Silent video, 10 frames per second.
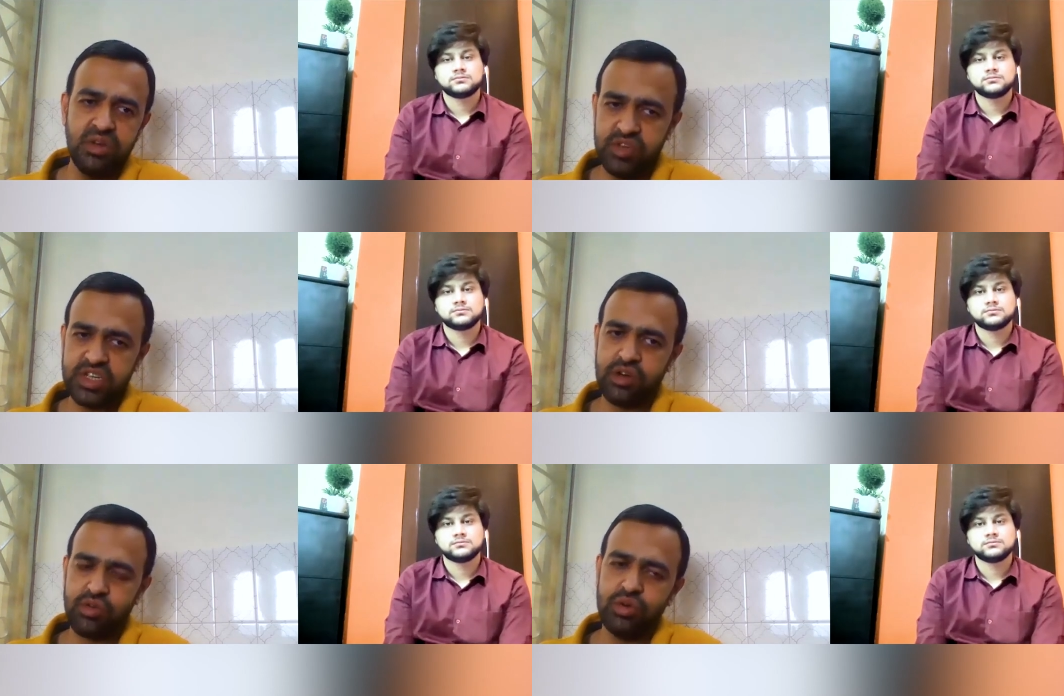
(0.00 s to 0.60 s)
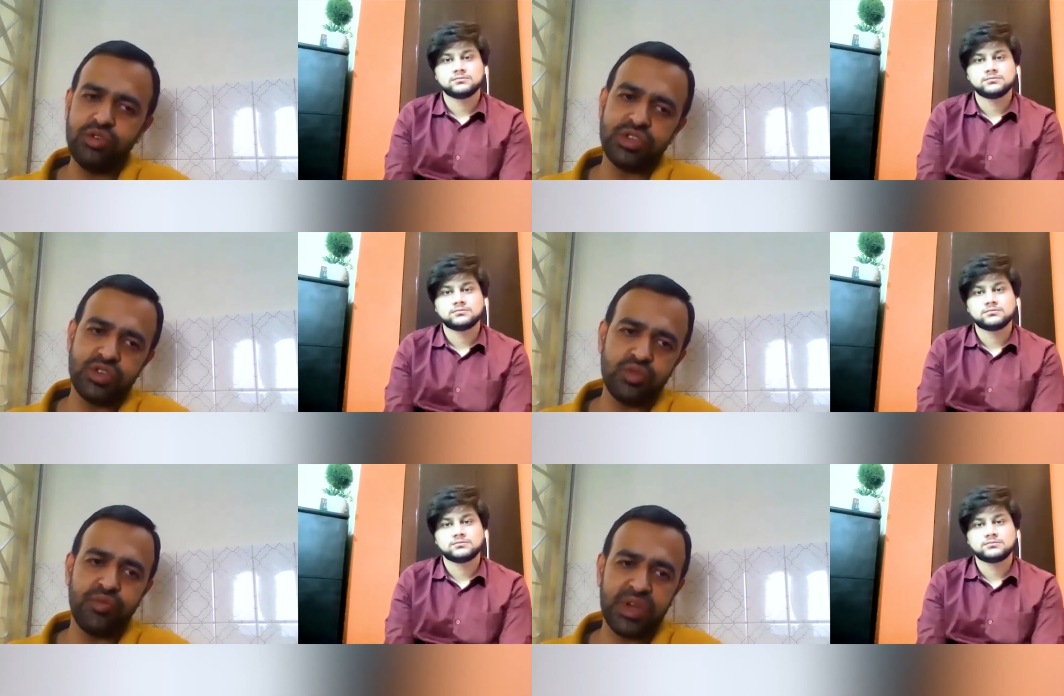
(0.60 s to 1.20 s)
Speaker 1: which I told you is a
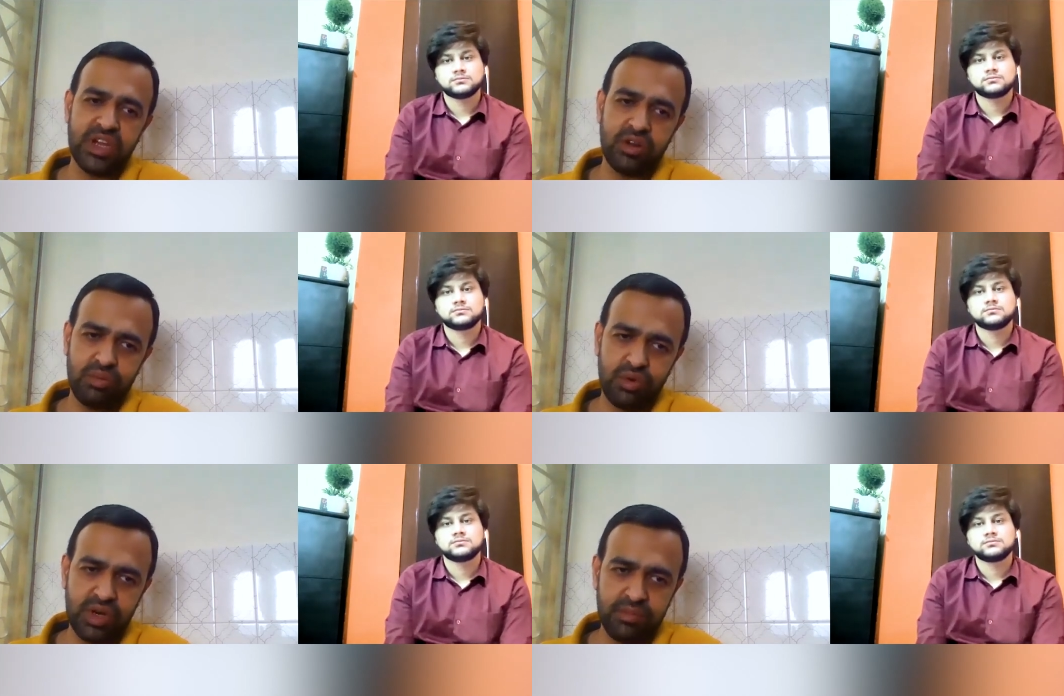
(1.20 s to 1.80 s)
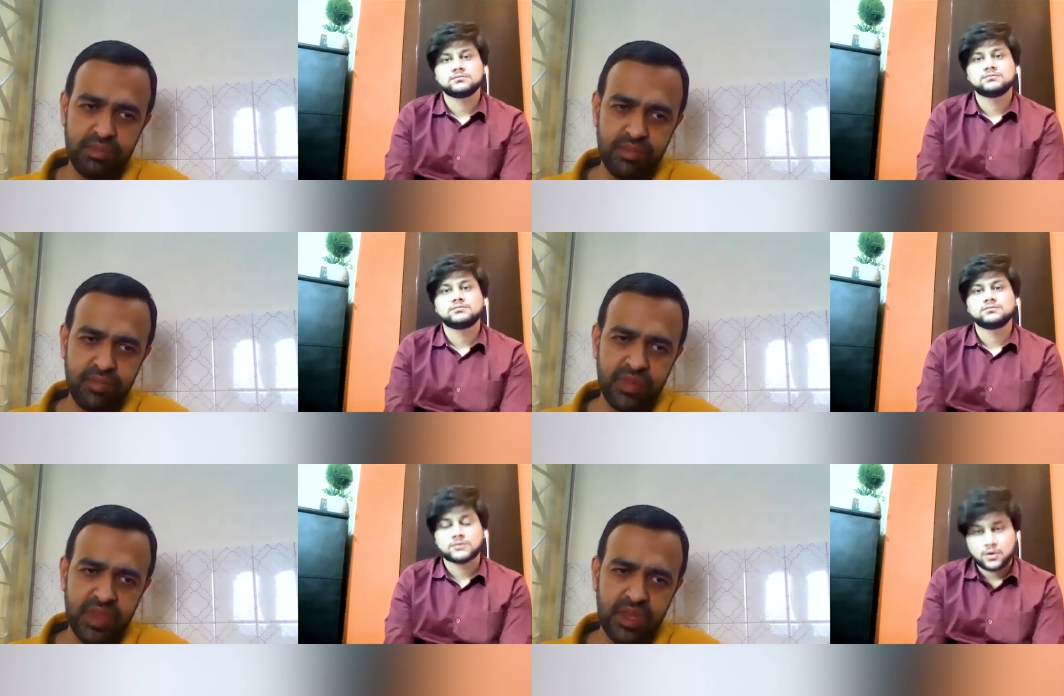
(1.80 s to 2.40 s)
250-hour program.
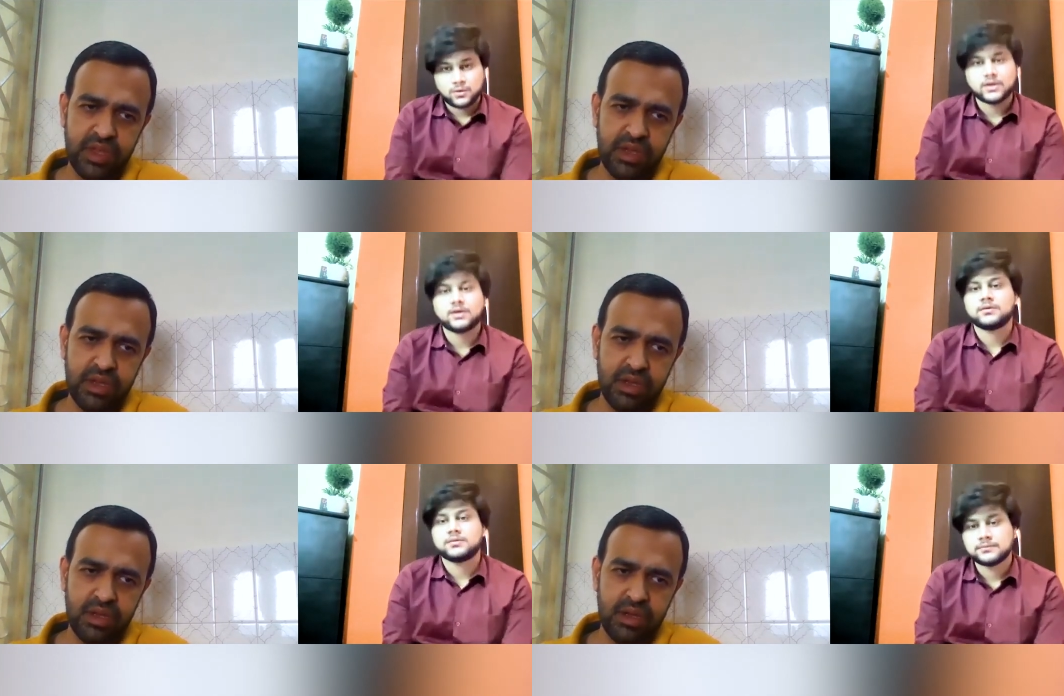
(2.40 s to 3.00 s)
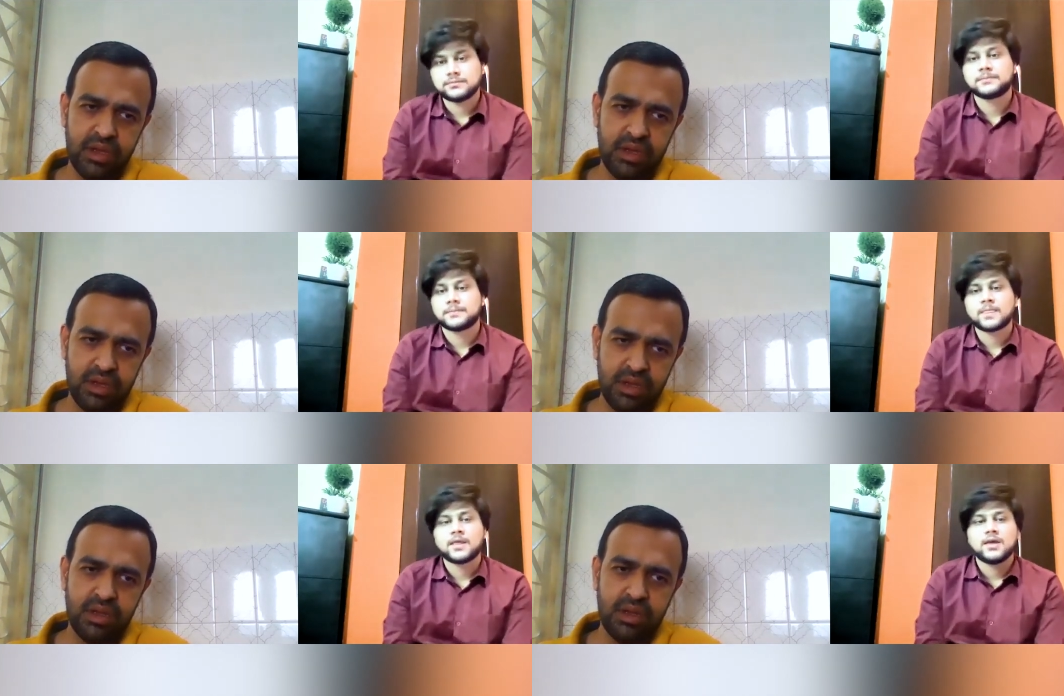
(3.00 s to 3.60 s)
Okay.
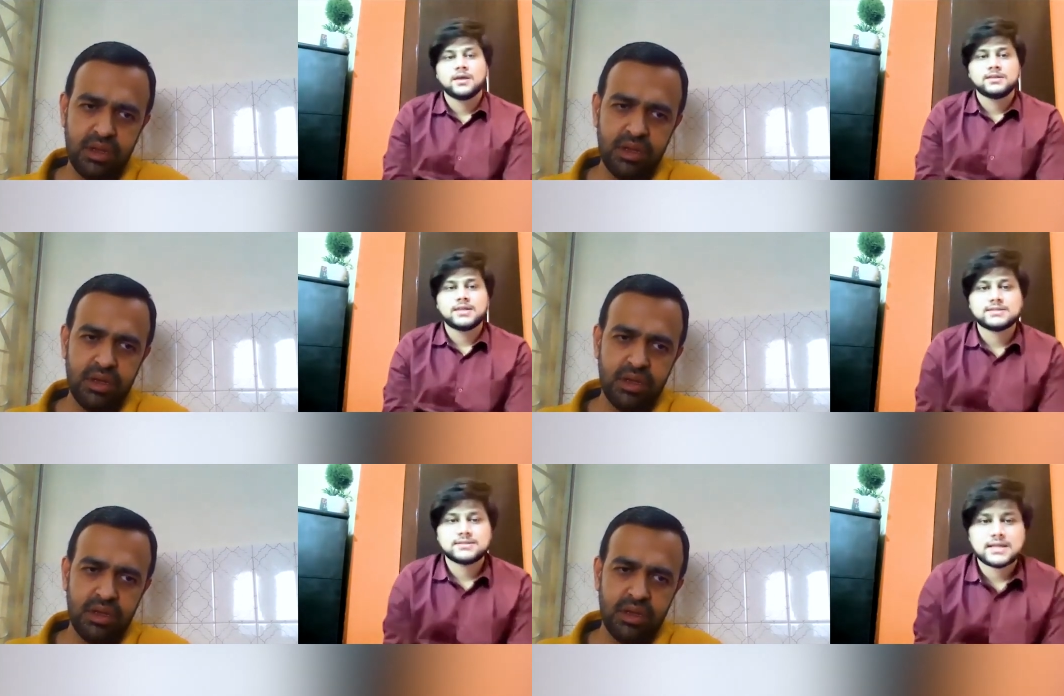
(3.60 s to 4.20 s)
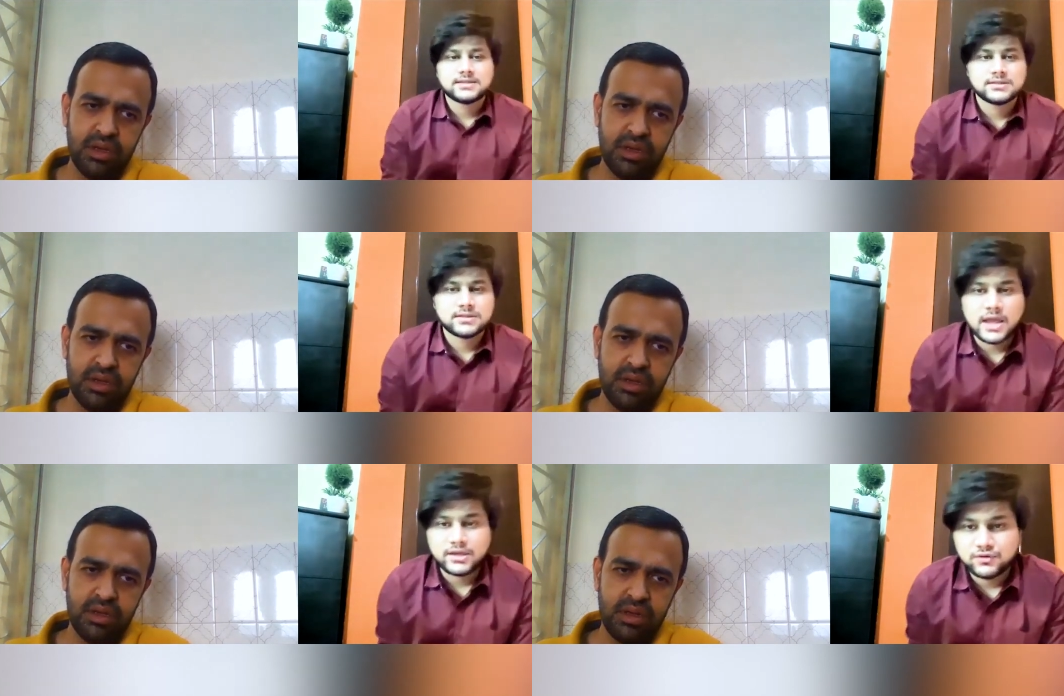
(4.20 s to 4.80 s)
Speaker 2: That's.
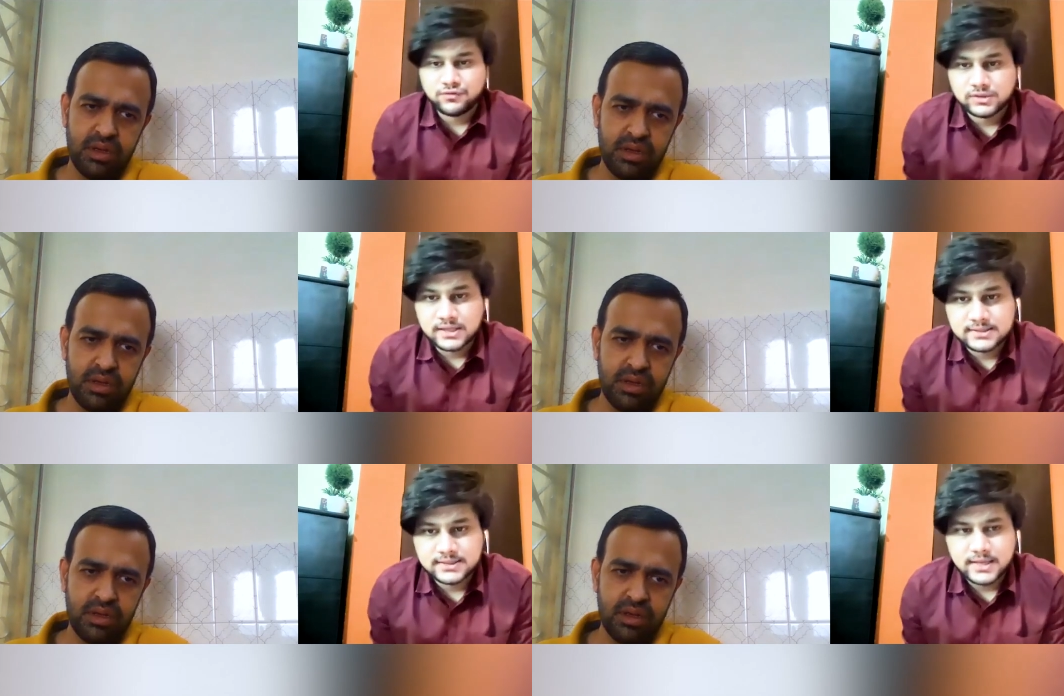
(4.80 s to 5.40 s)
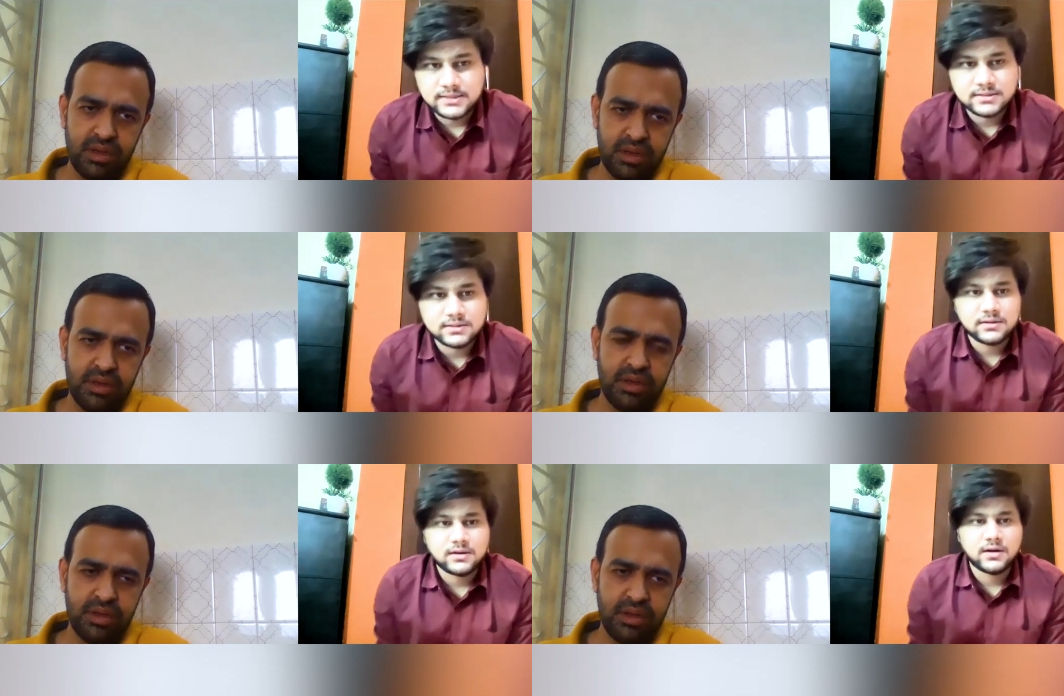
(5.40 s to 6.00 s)
Thank you for the insight,
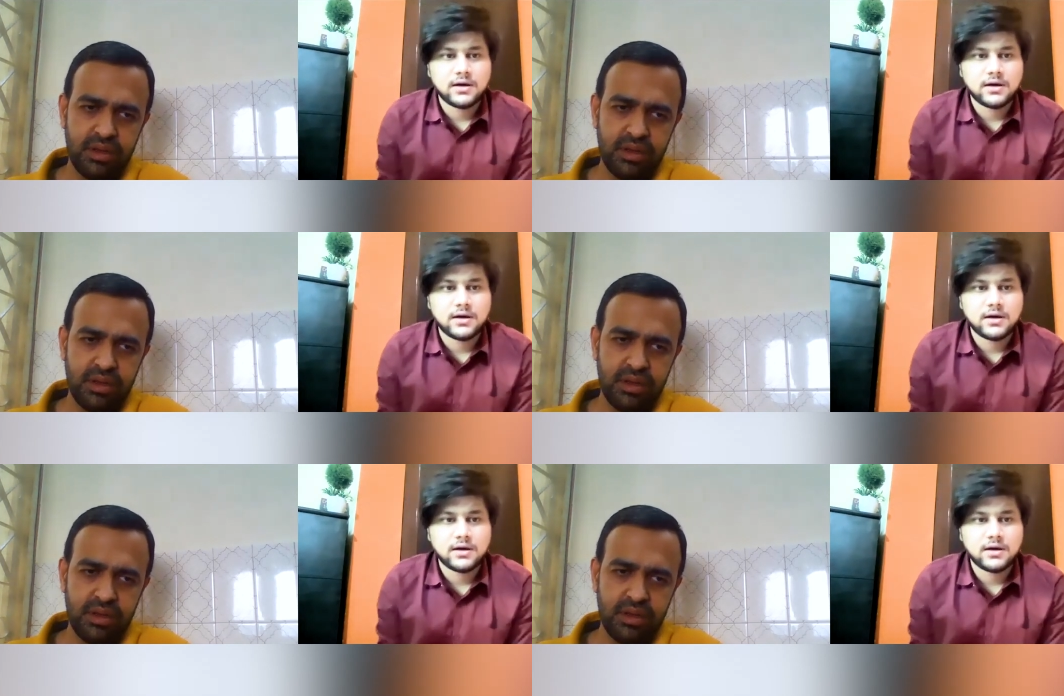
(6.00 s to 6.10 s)
sir.